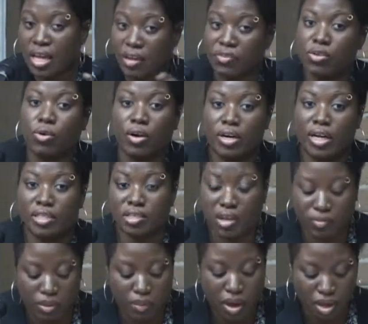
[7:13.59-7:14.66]
if you are an
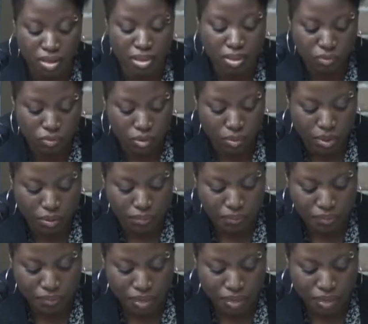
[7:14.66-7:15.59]
HIV-positive woman.